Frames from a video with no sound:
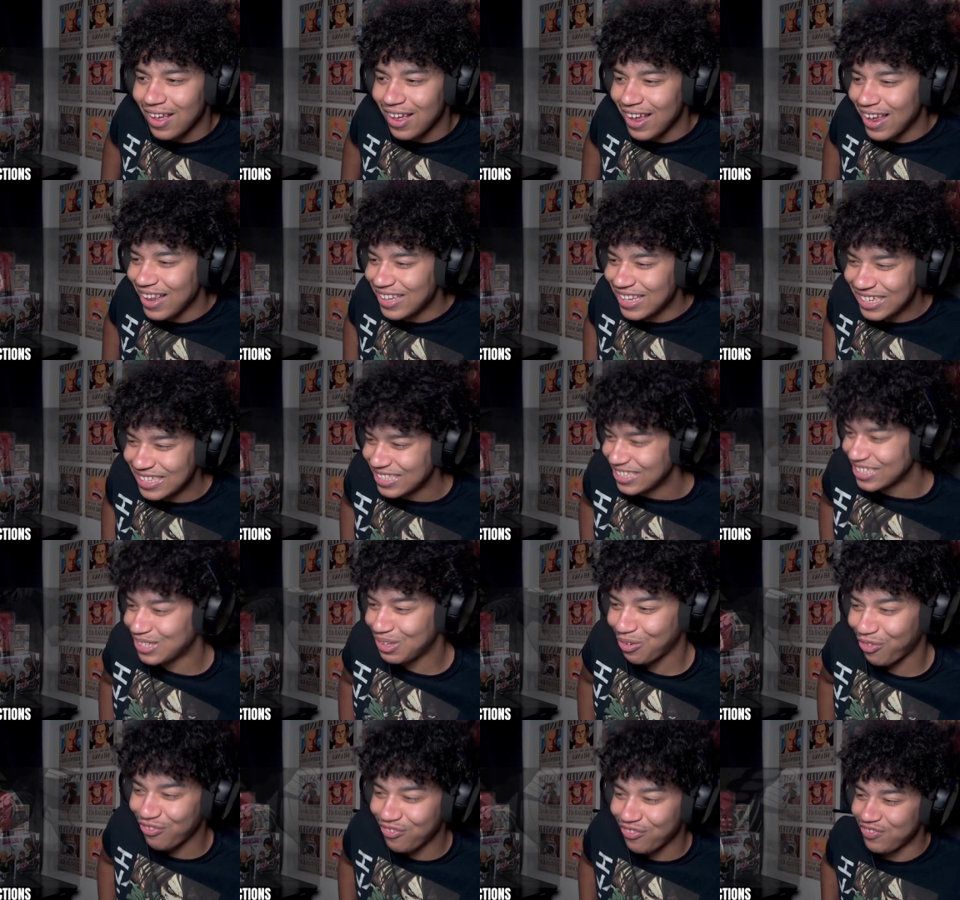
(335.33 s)
And they
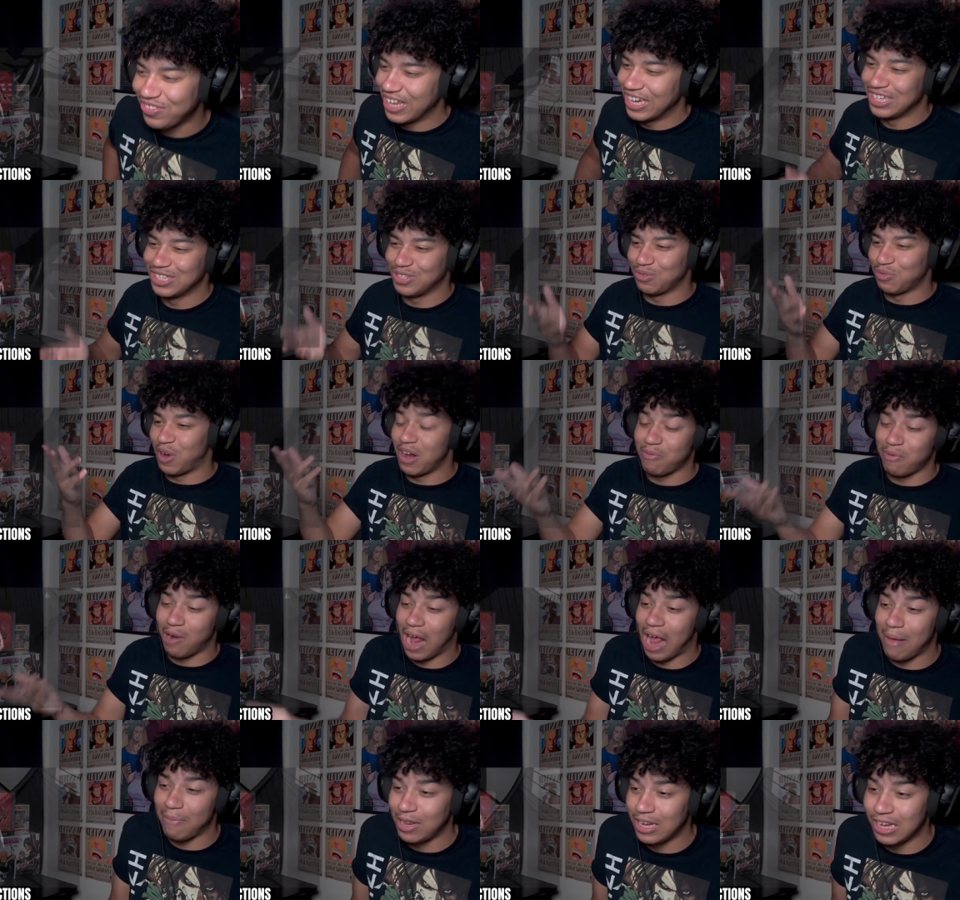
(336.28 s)
just run, bro.
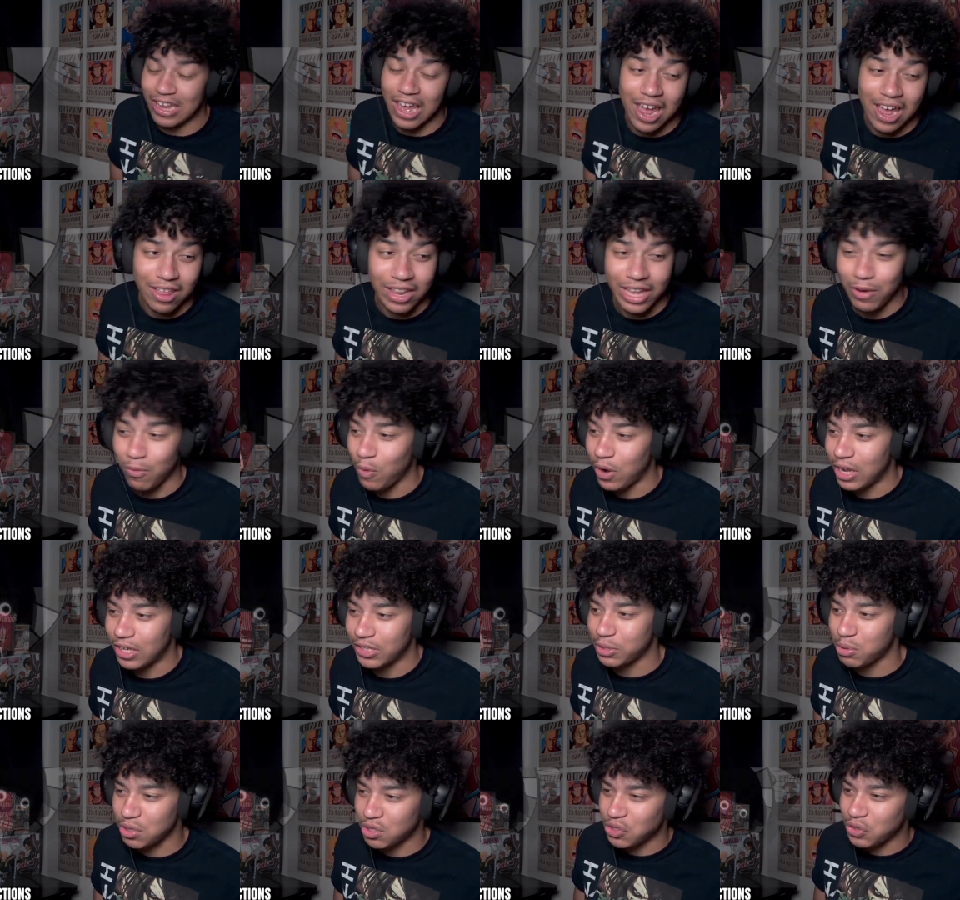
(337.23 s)
I mean, yeah, like, what
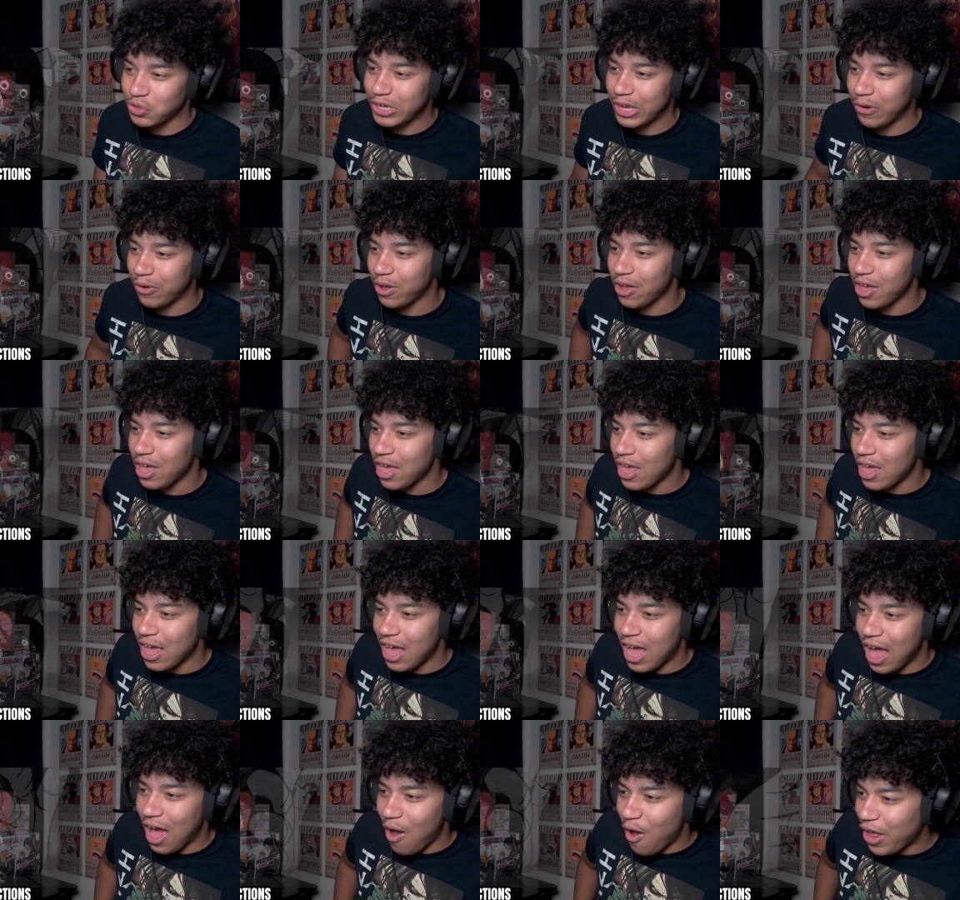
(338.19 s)
else would you do?
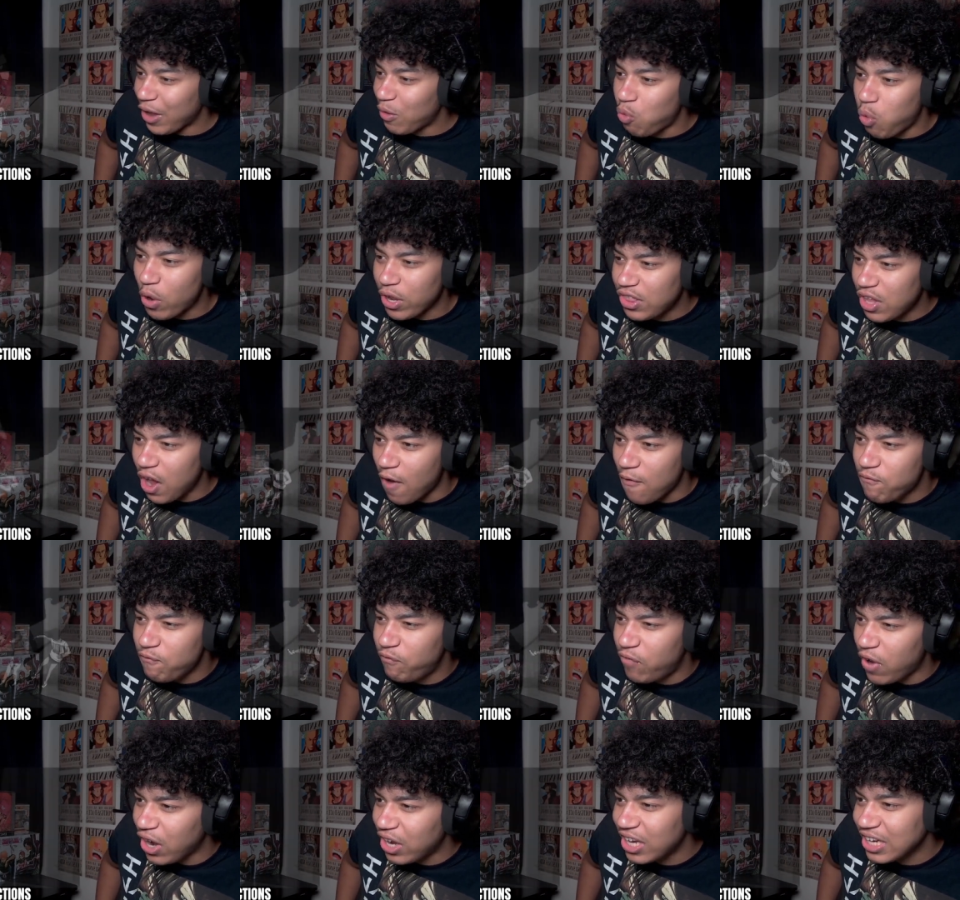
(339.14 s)
Like, what the
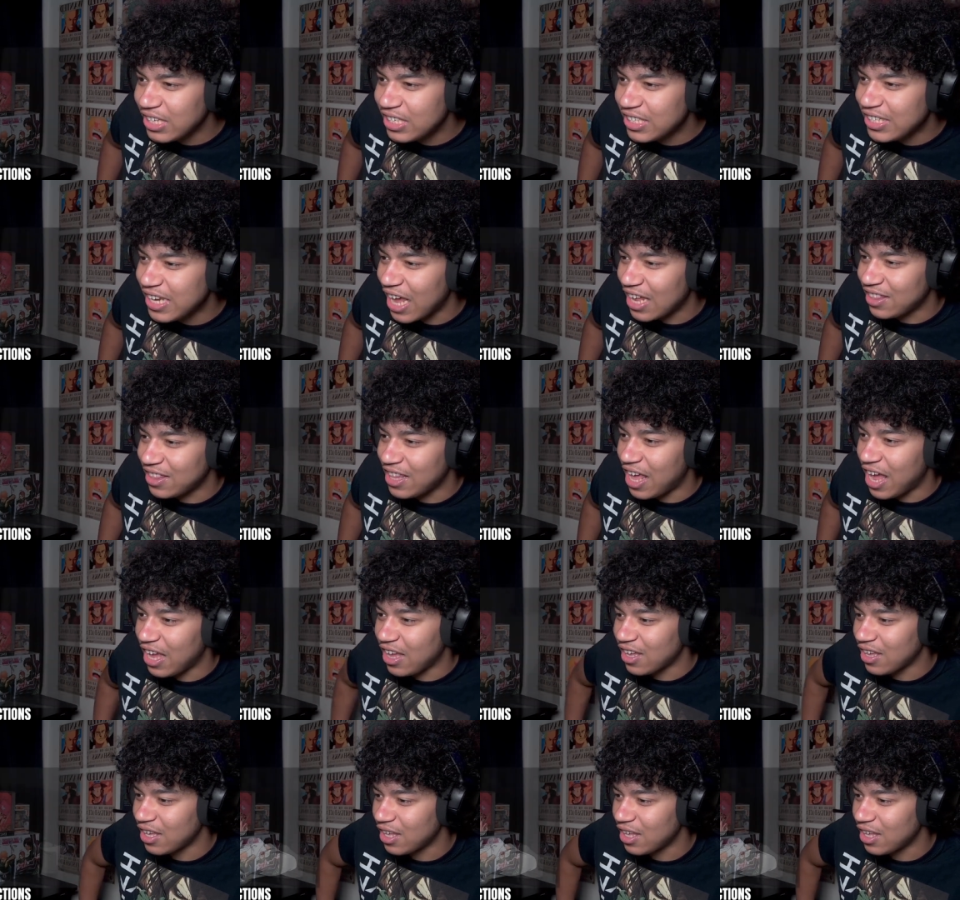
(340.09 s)
fuck is that thing?